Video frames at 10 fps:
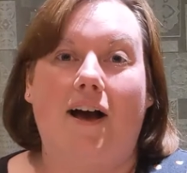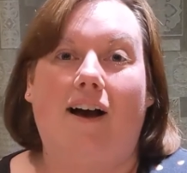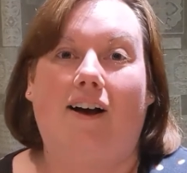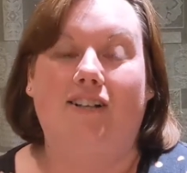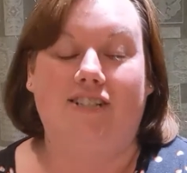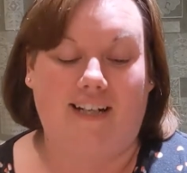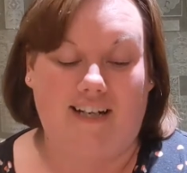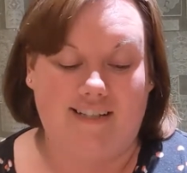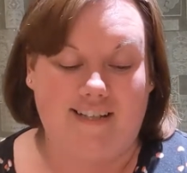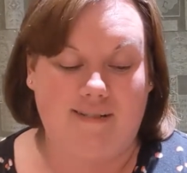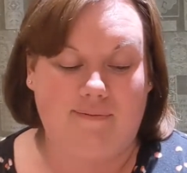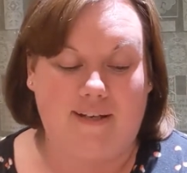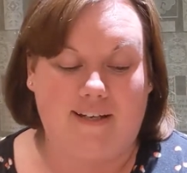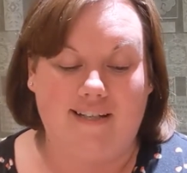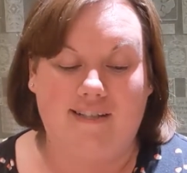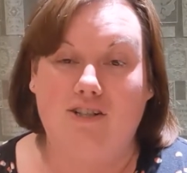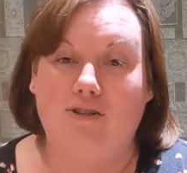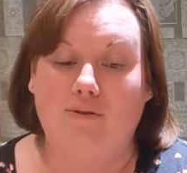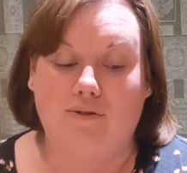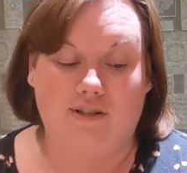Our challenge this week is to
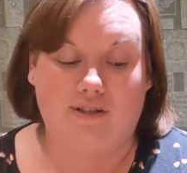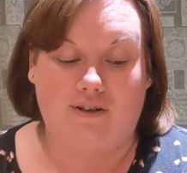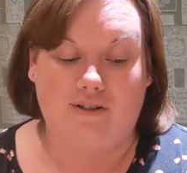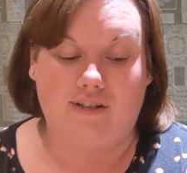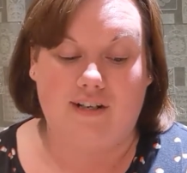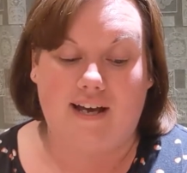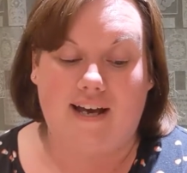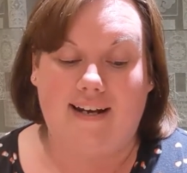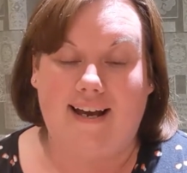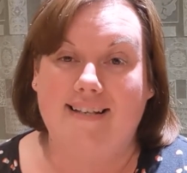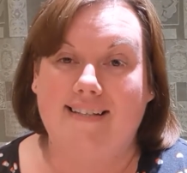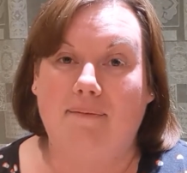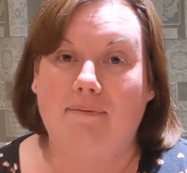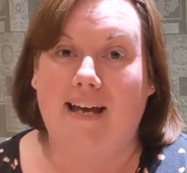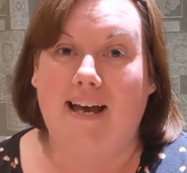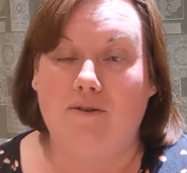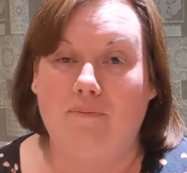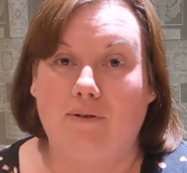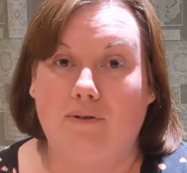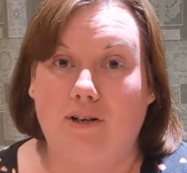talk to God and ask him to
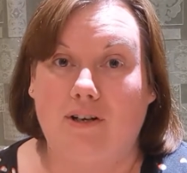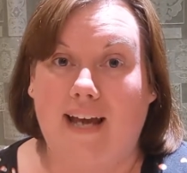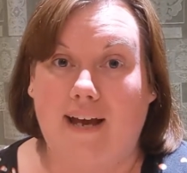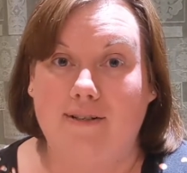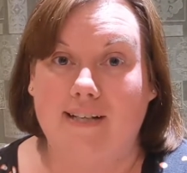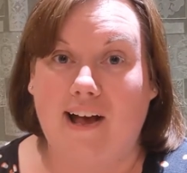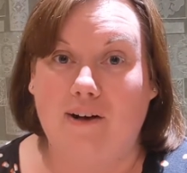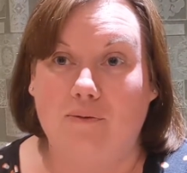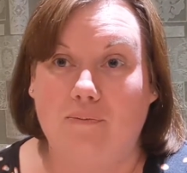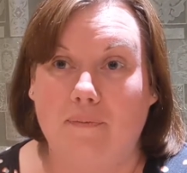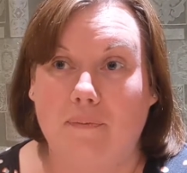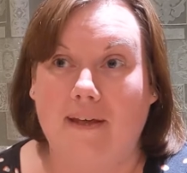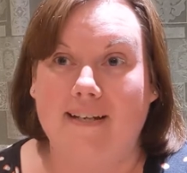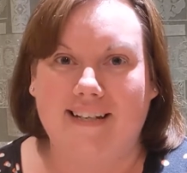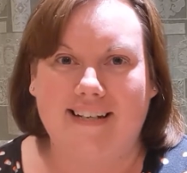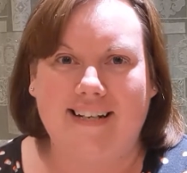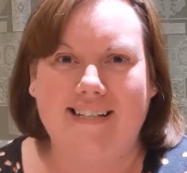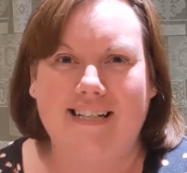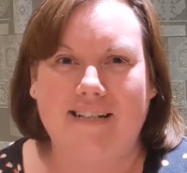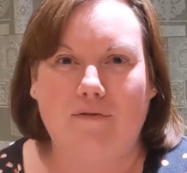help you learn how to help, to
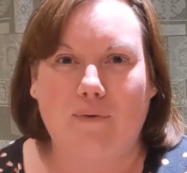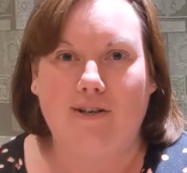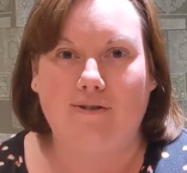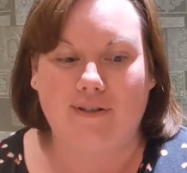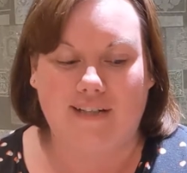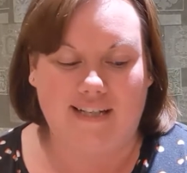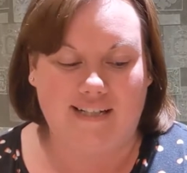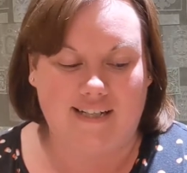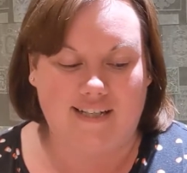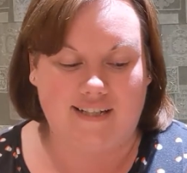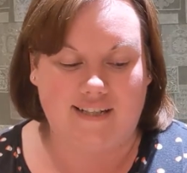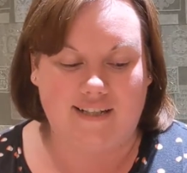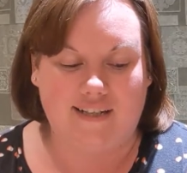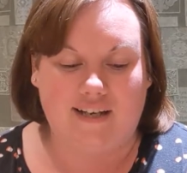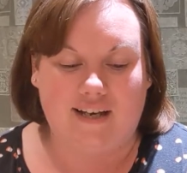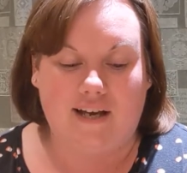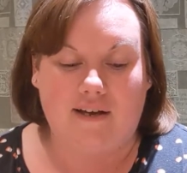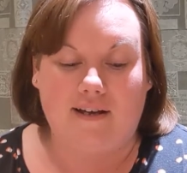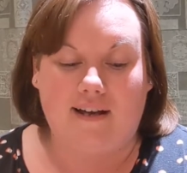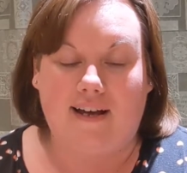listen for when you're needed,
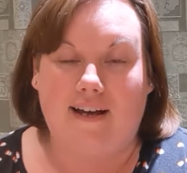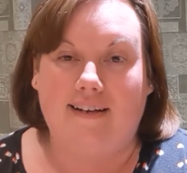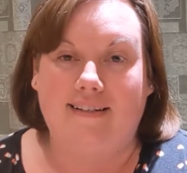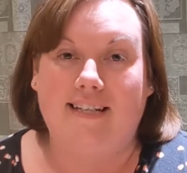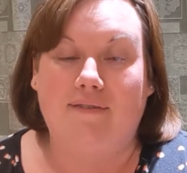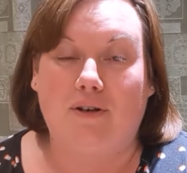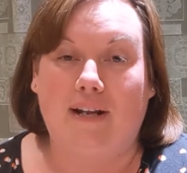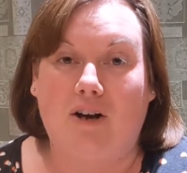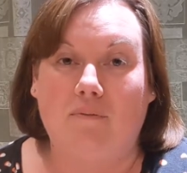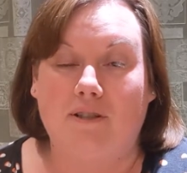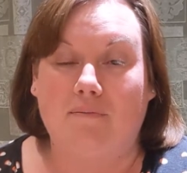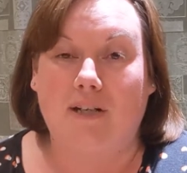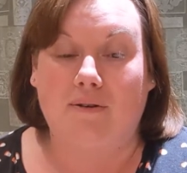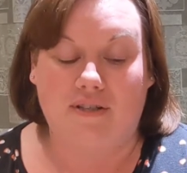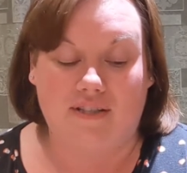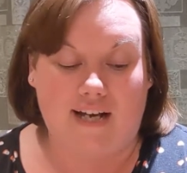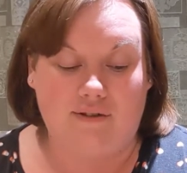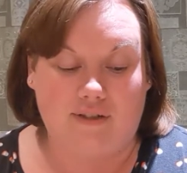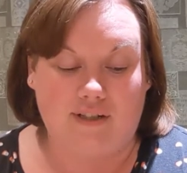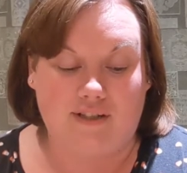and see if you can help somebody who's sad
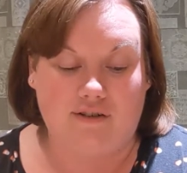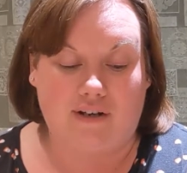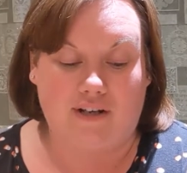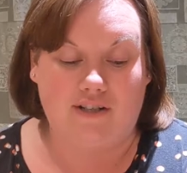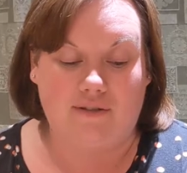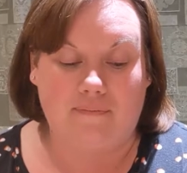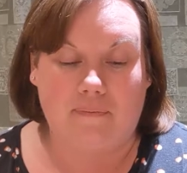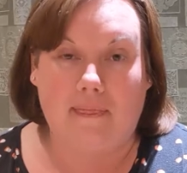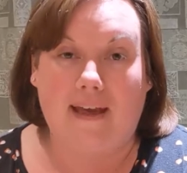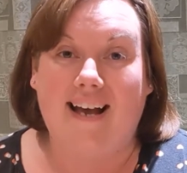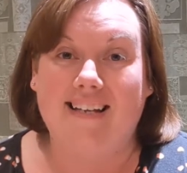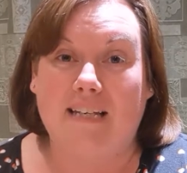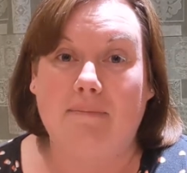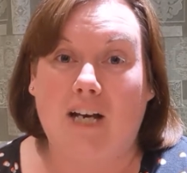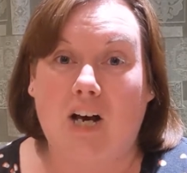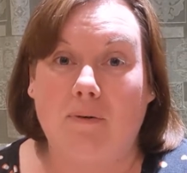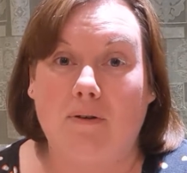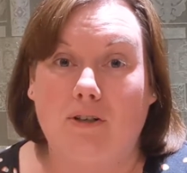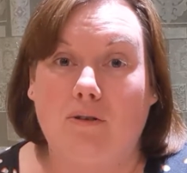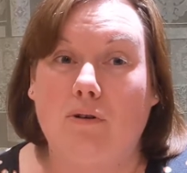or discouraged. Ask him to help you
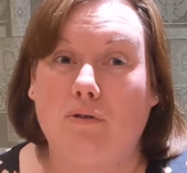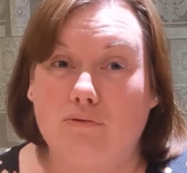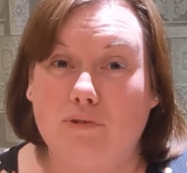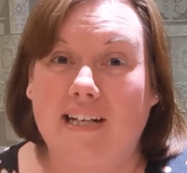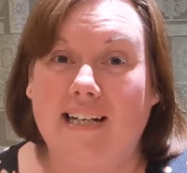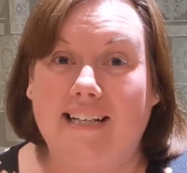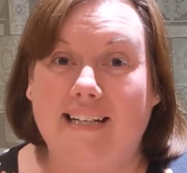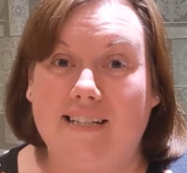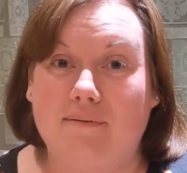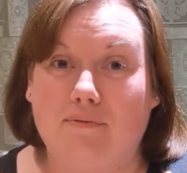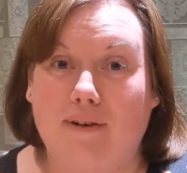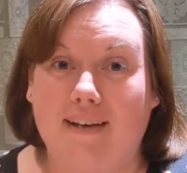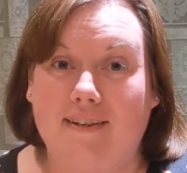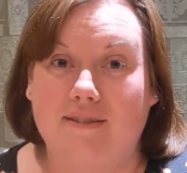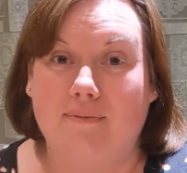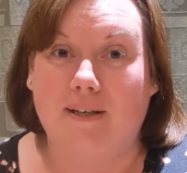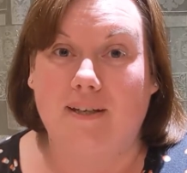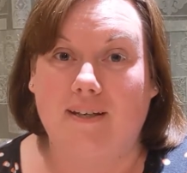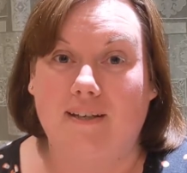know who really needs some prayer this week.